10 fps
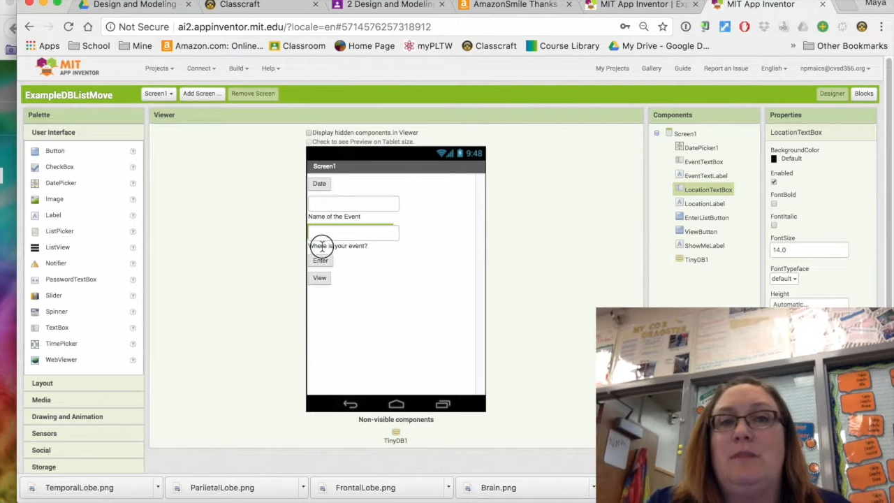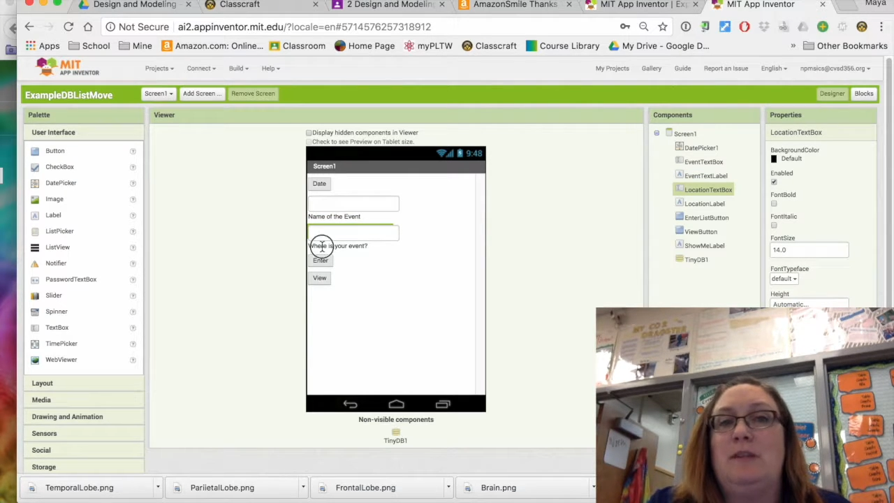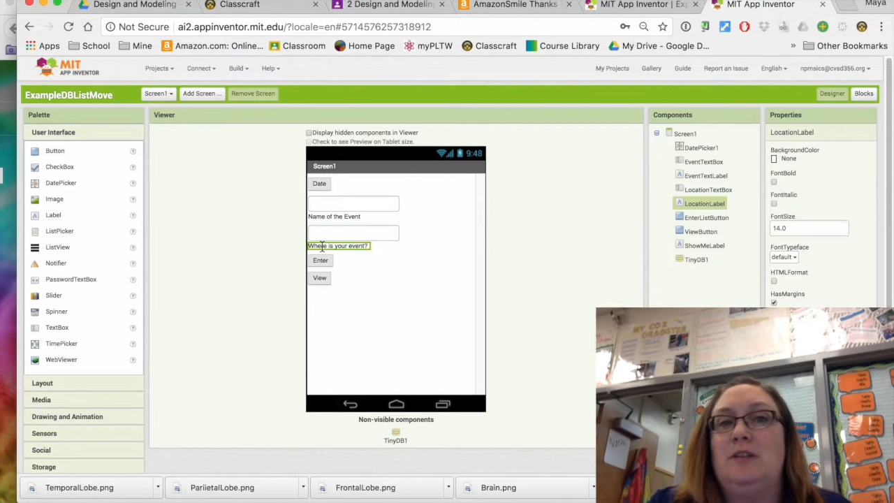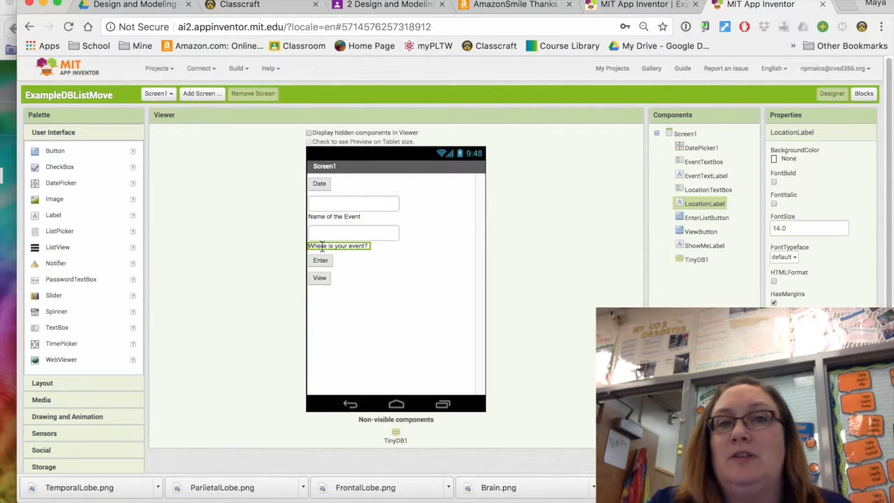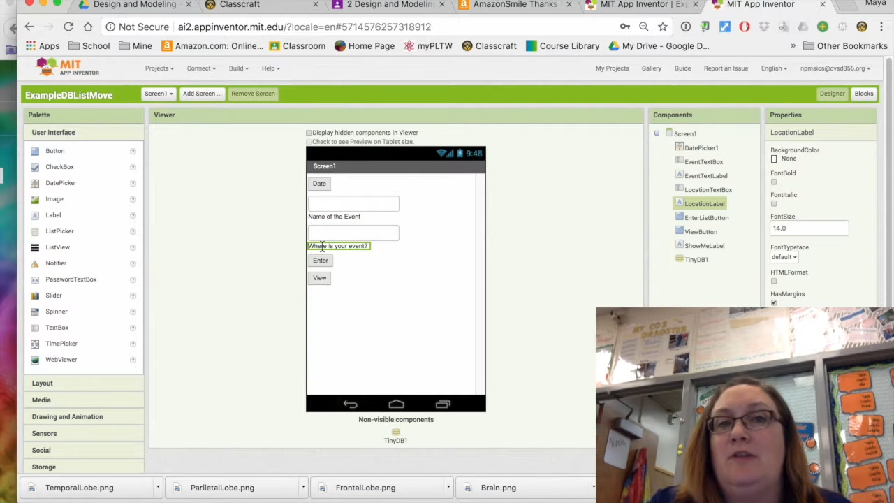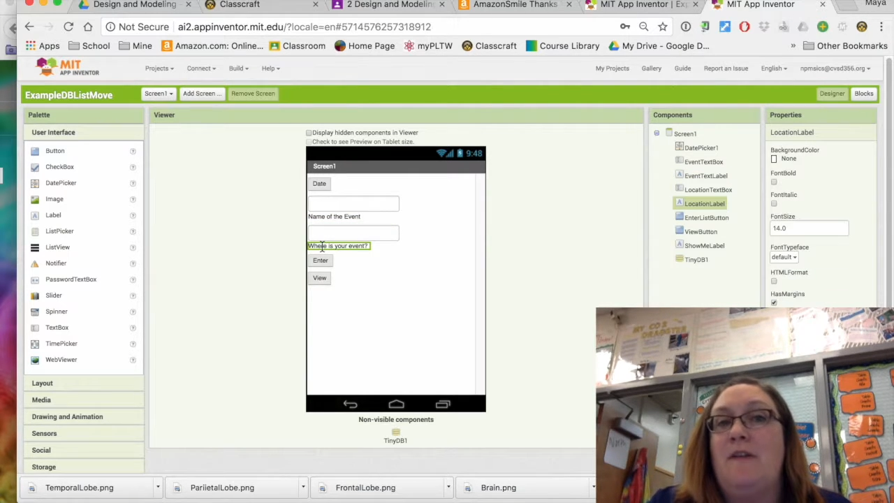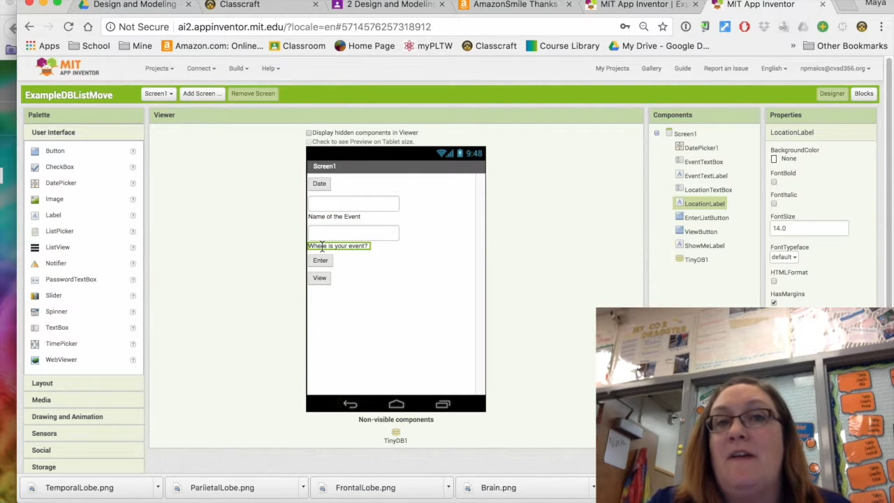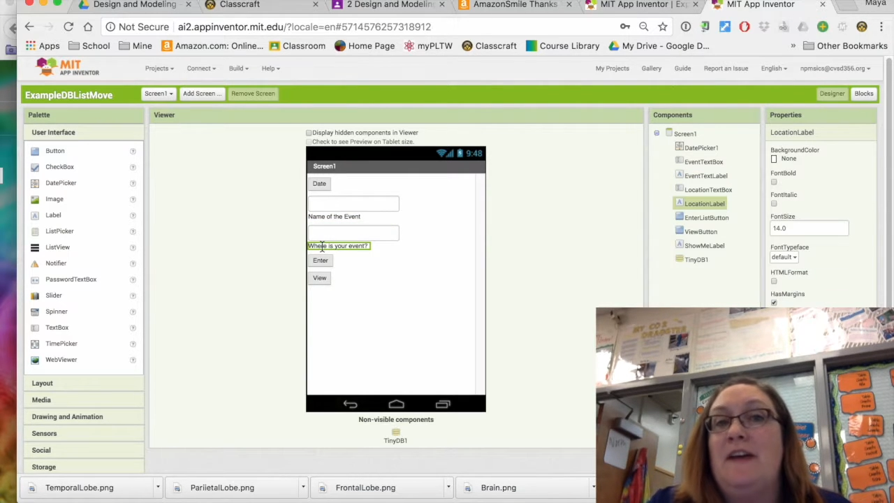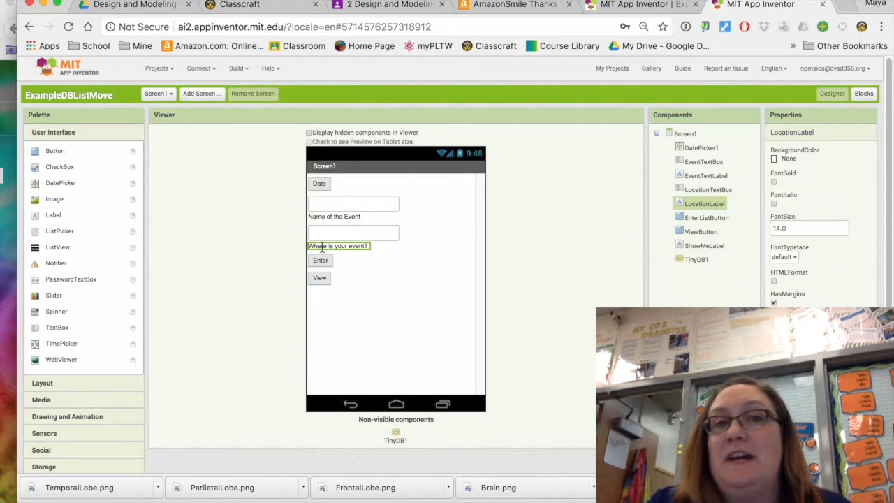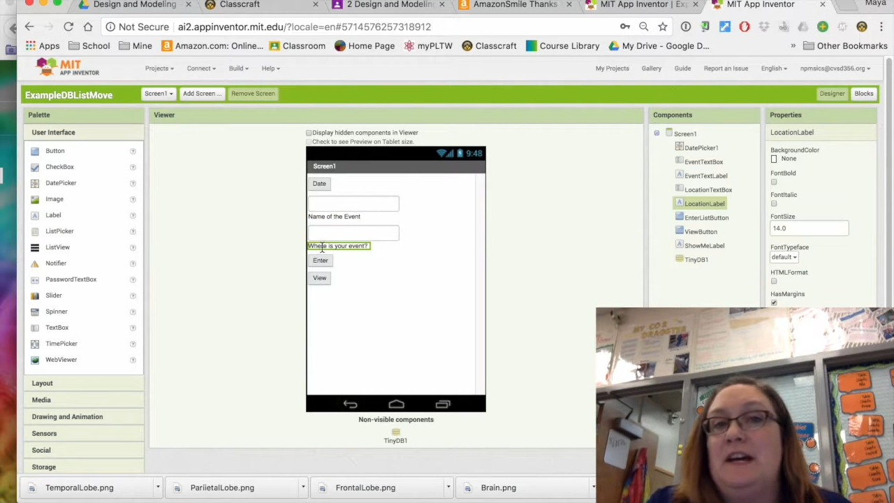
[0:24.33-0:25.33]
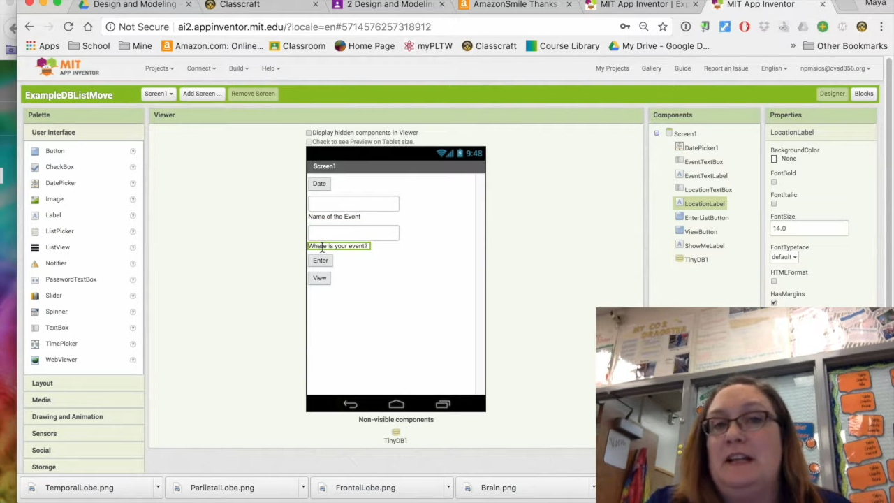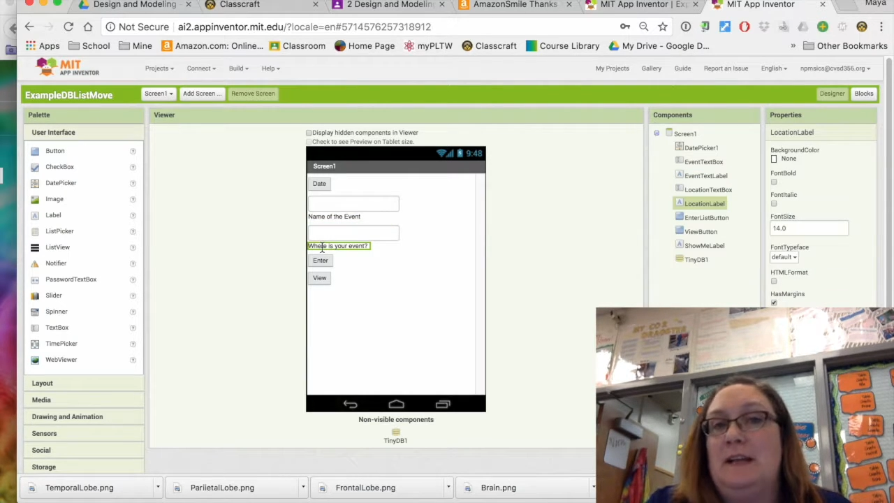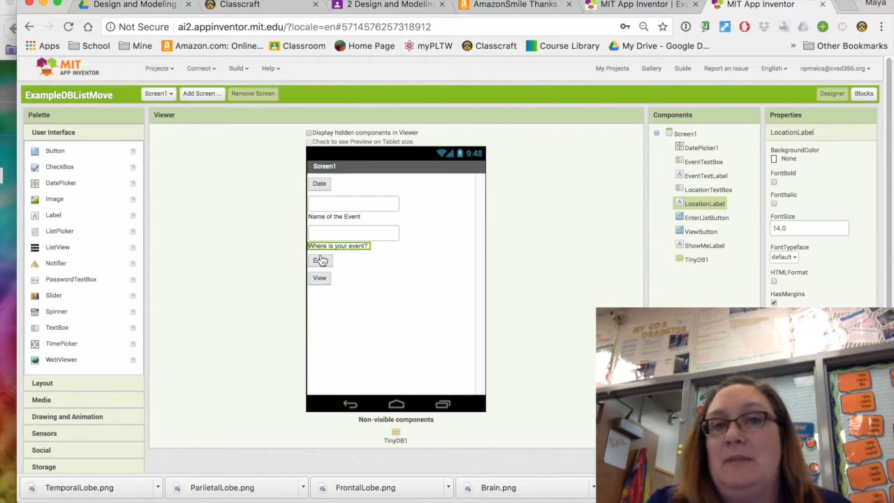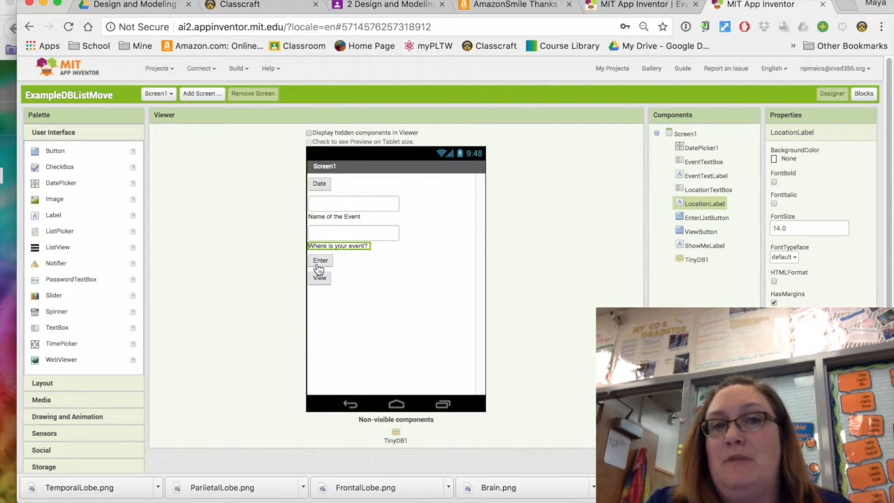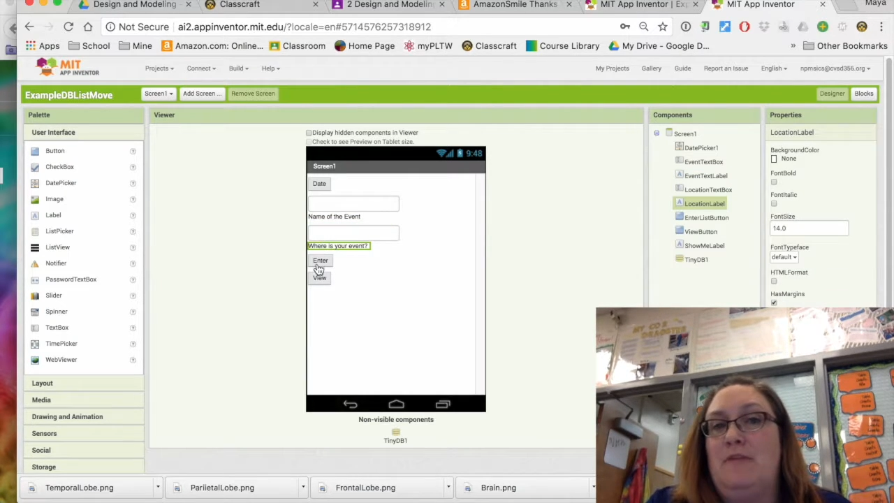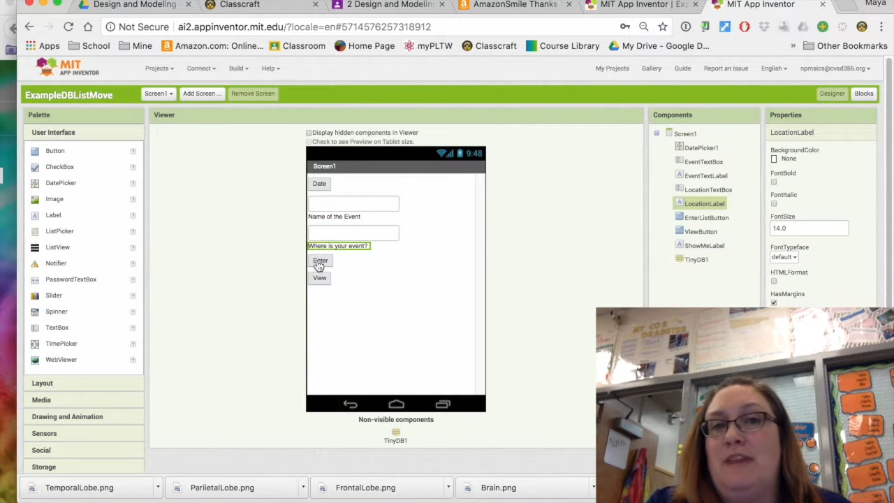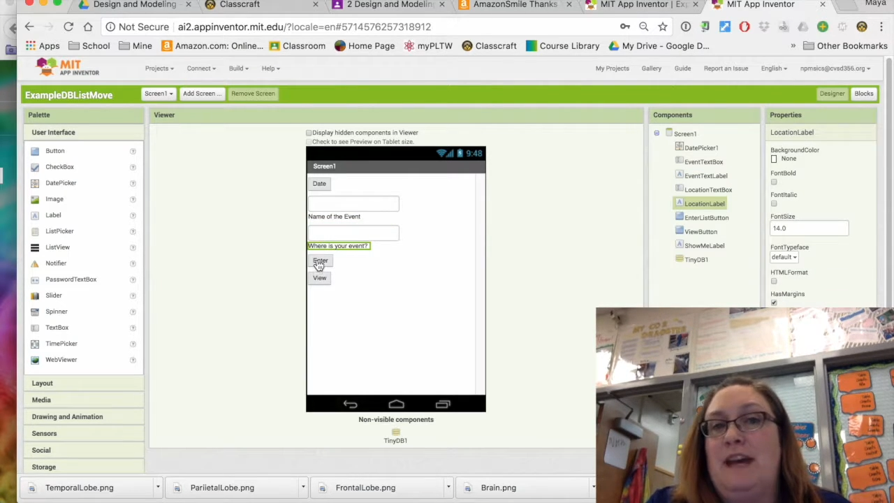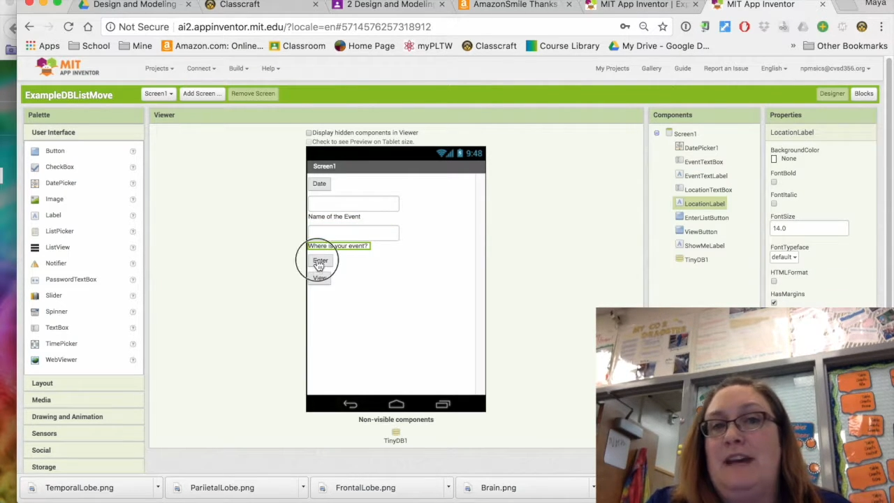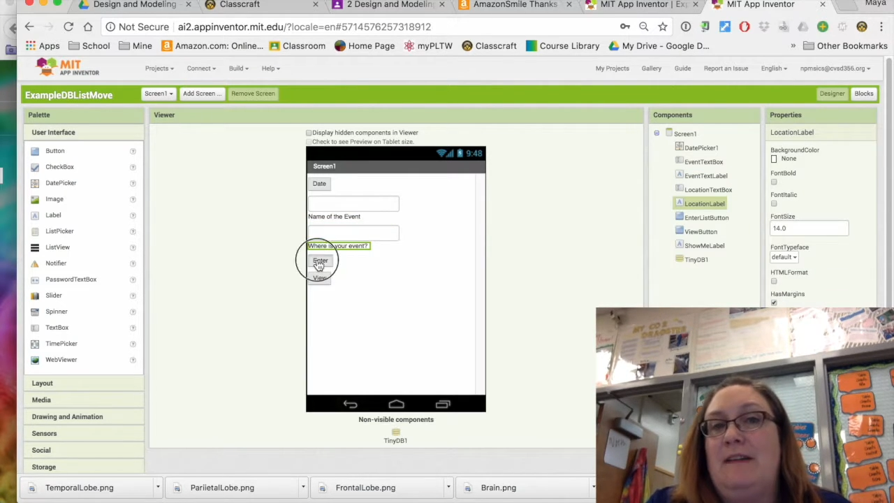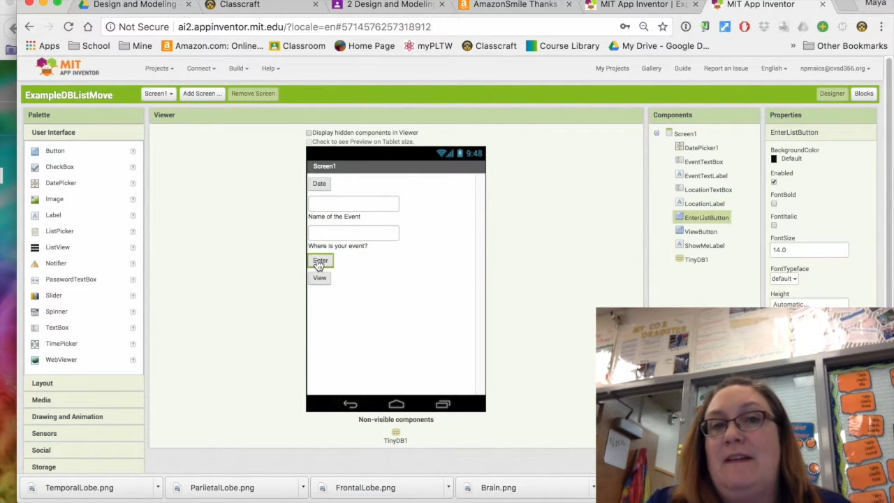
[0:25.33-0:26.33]
into, a label for
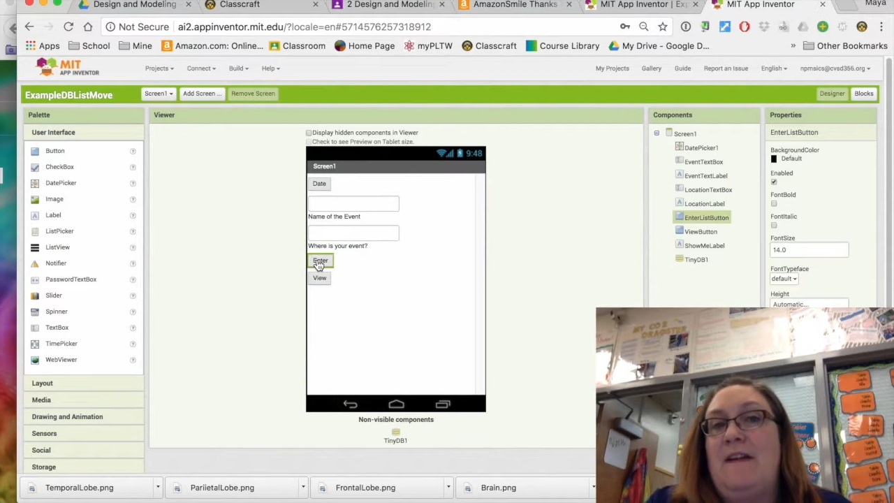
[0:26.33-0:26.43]
that,